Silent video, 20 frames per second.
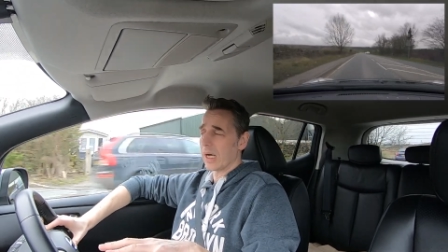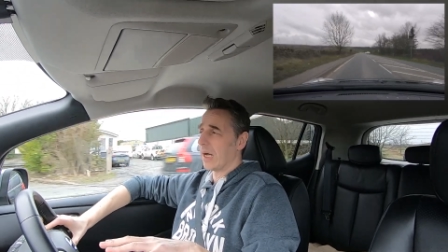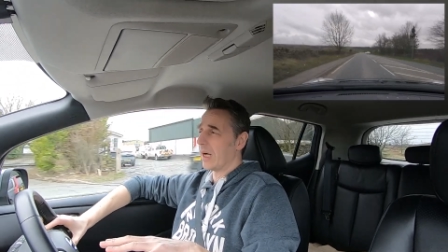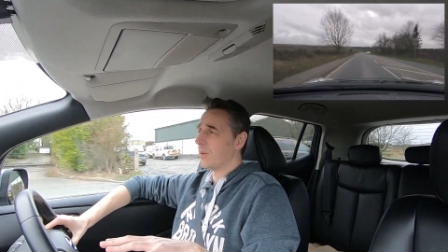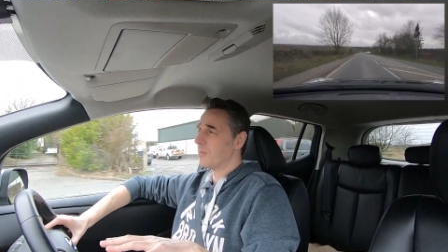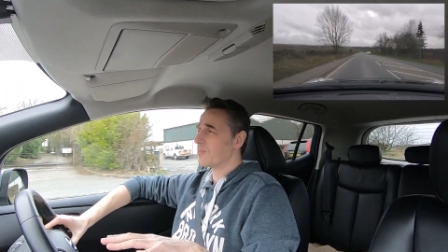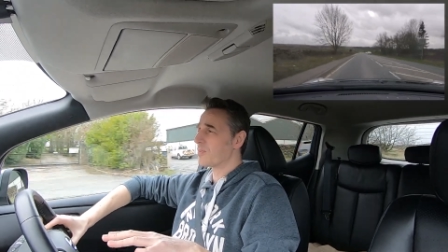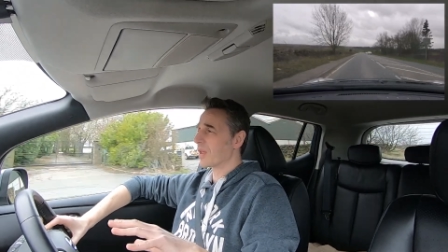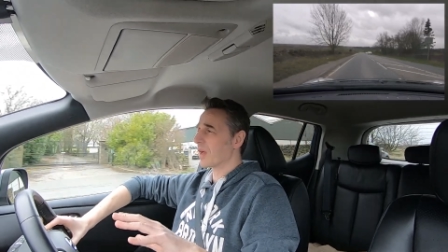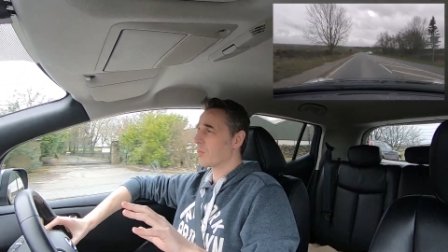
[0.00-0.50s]

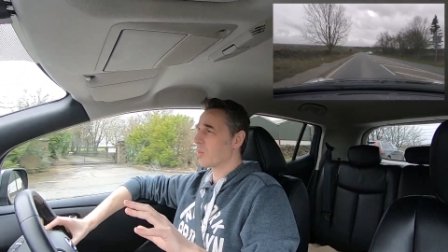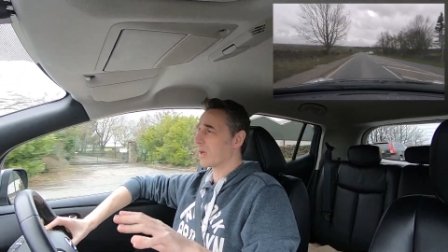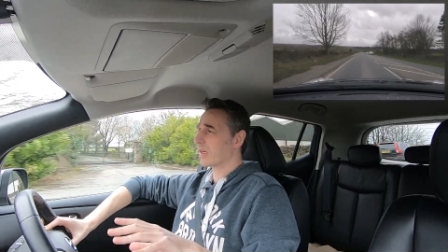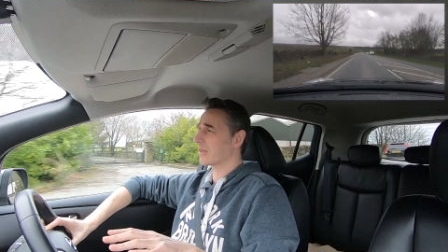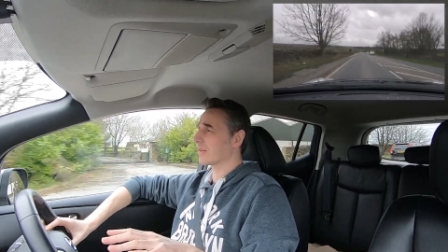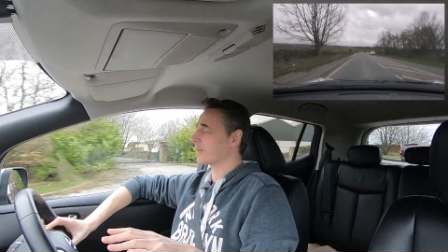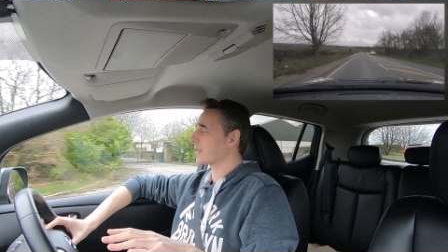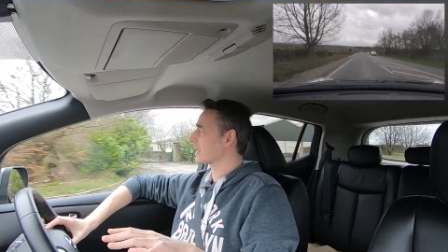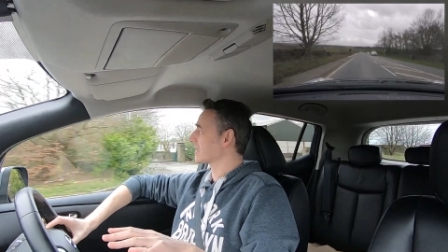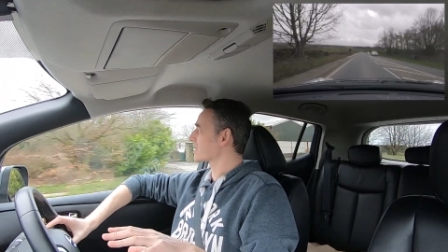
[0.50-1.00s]
and one
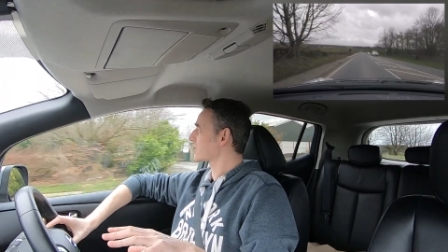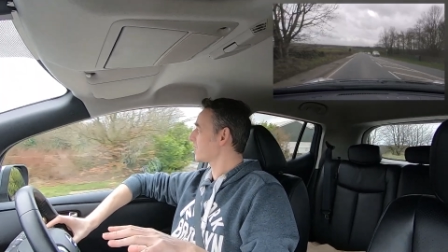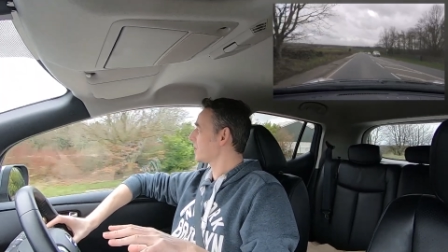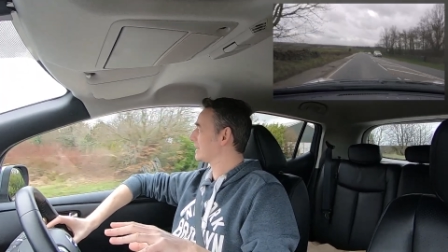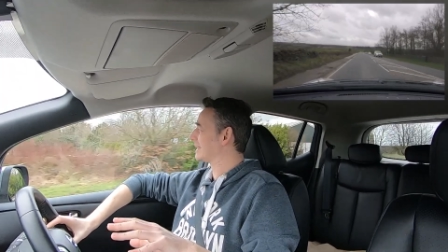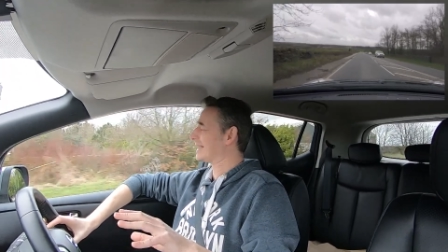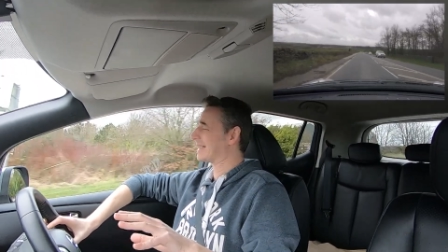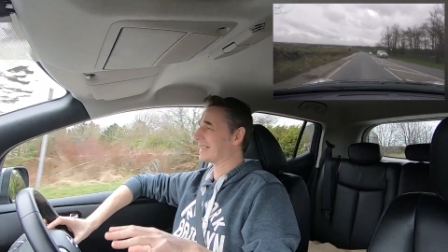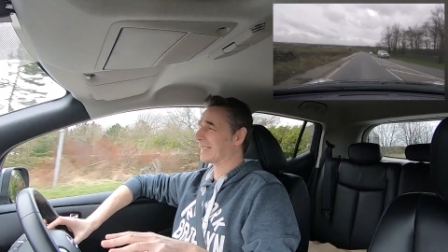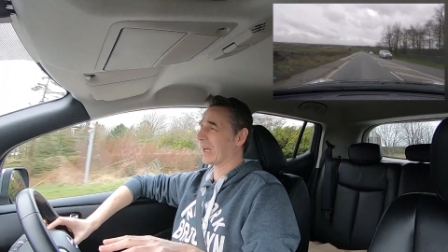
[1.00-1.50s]
of the things that
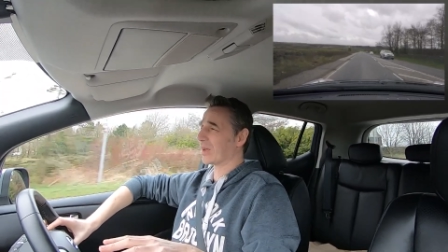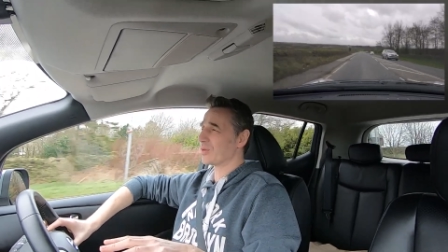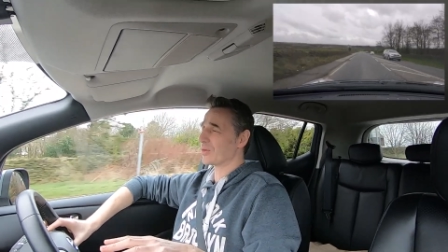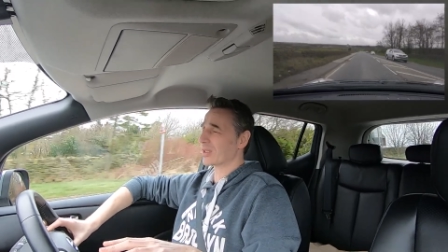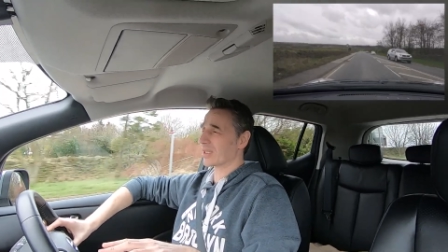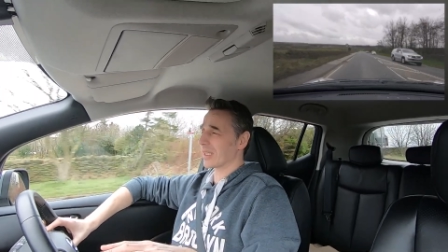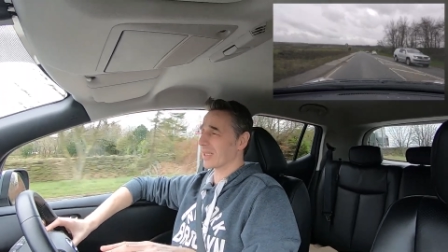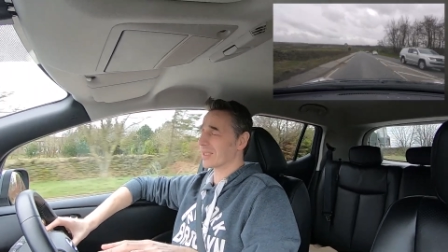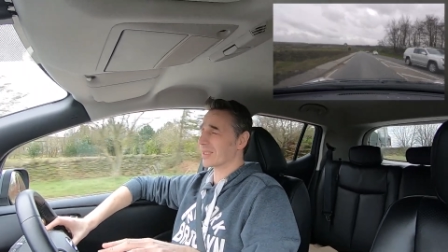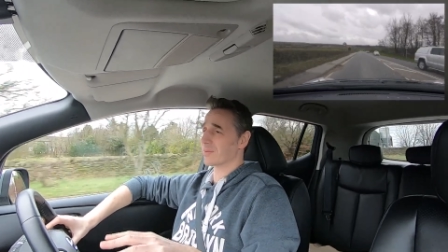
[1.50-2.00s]
I did
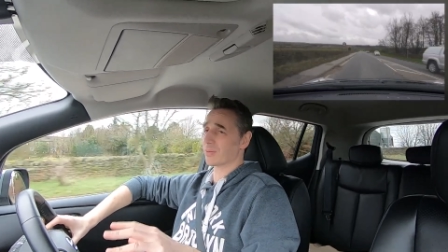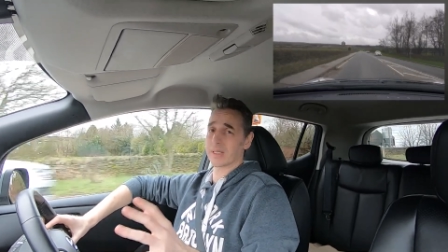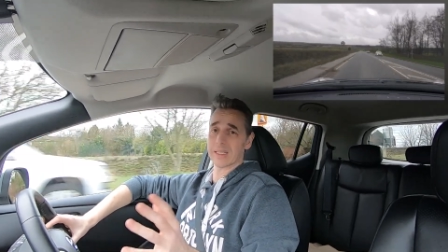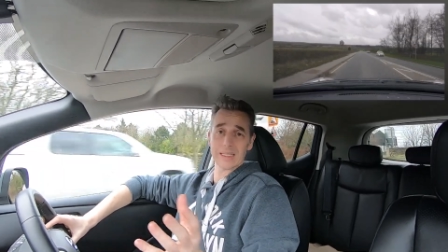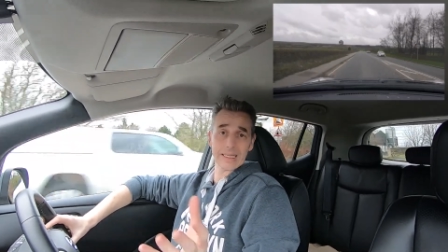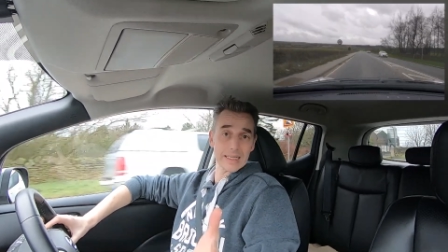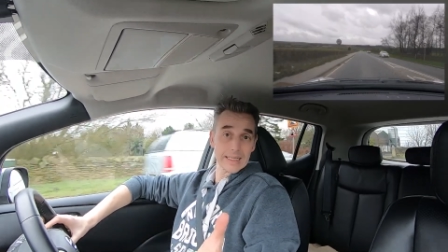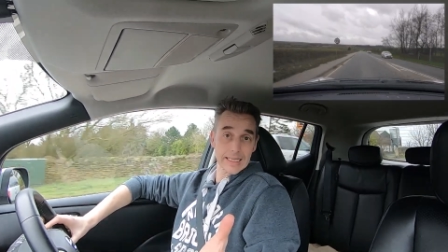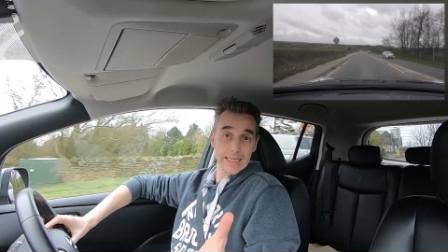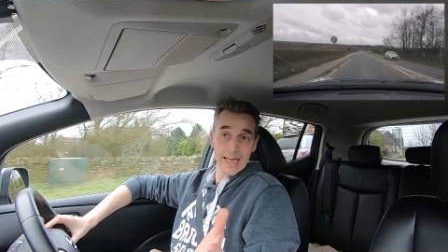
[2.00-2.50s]
notice, we
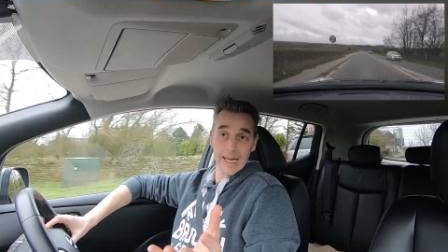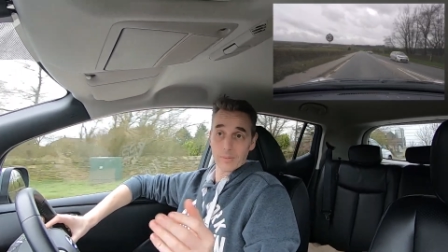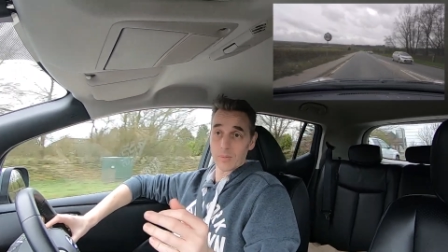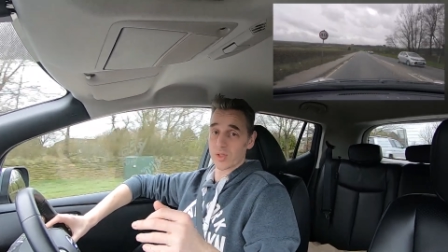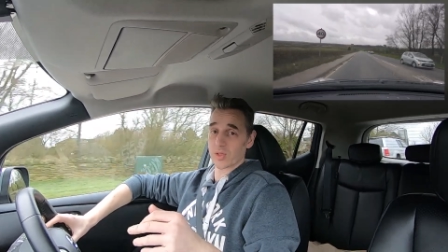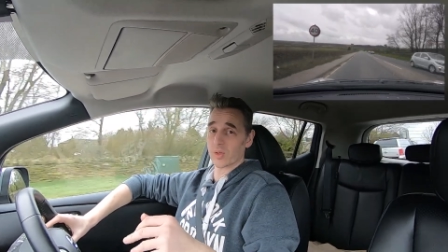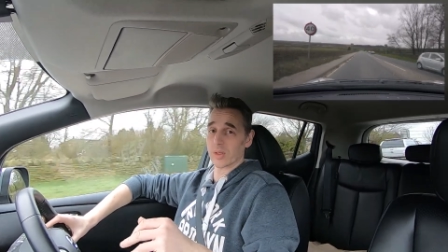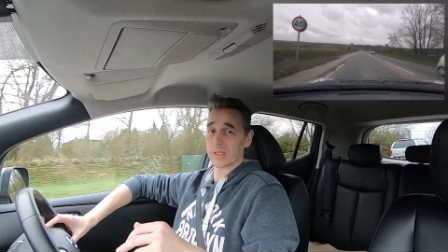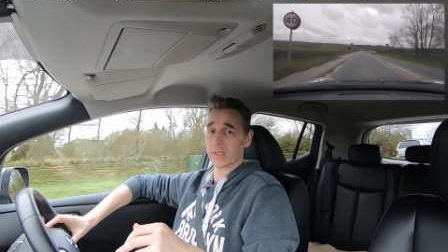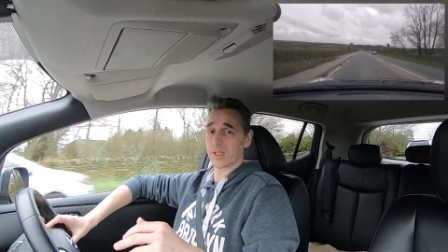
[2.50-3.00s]
didn't get the
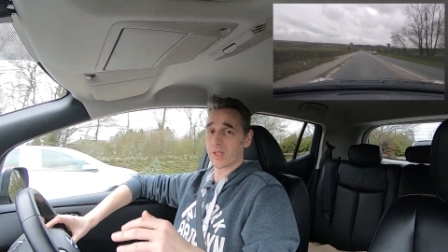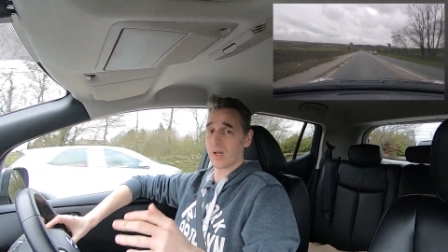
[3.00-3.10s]
cameras on in